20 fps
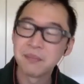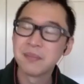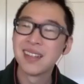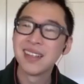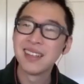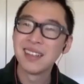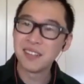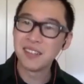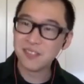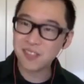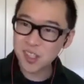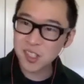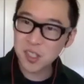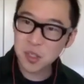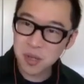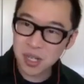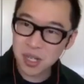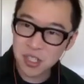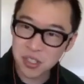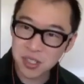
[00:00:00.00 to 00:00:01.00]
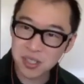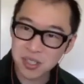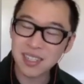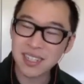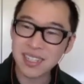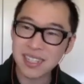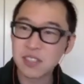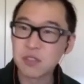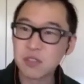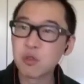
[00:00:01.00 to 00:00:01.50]
The first question
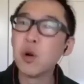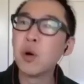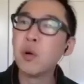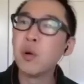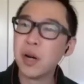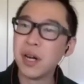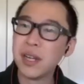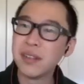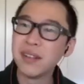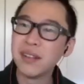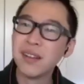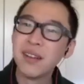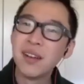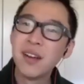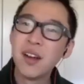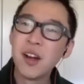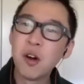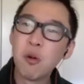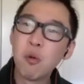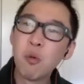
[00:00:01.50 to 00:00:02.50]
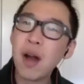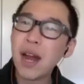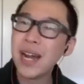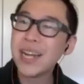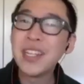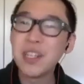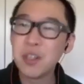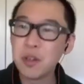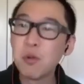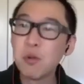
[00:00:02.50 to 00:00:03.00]
is rule 1. Why
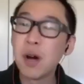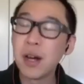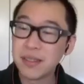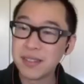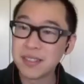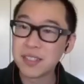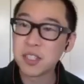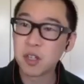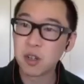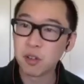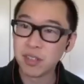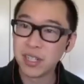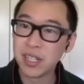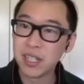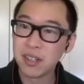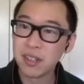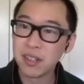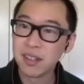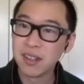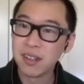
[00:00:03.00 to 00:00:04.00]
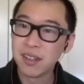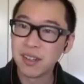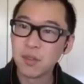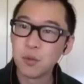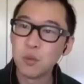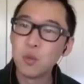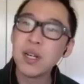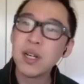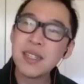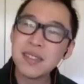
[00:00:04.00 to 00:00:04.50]
do you want this career?
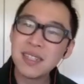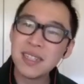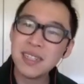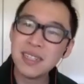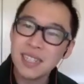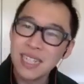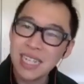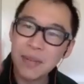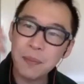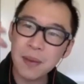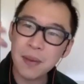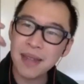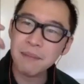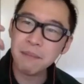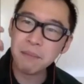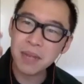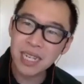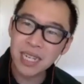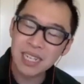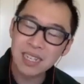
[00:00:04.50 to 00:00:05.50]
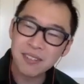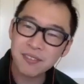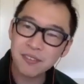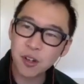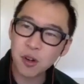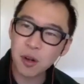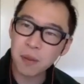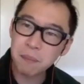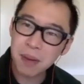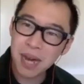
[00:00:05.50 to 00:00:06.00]
What is the deep and
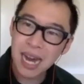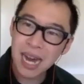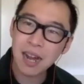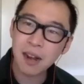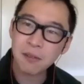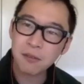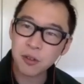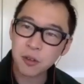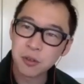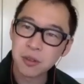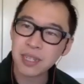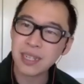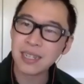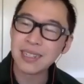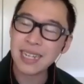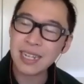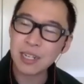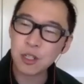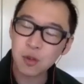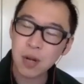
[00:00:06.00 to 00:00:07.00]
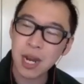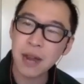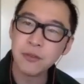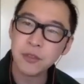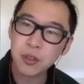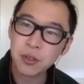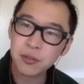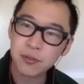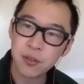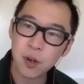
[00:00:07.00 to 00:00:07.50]
meaningful and powerful thing that drives
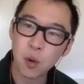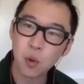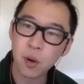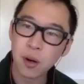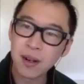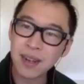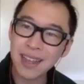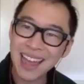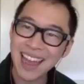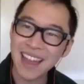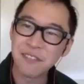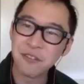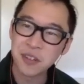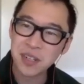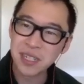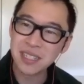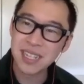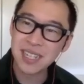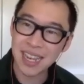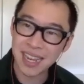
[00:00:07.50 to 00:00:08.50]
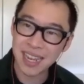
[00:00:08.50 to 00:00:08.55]
you forward every day?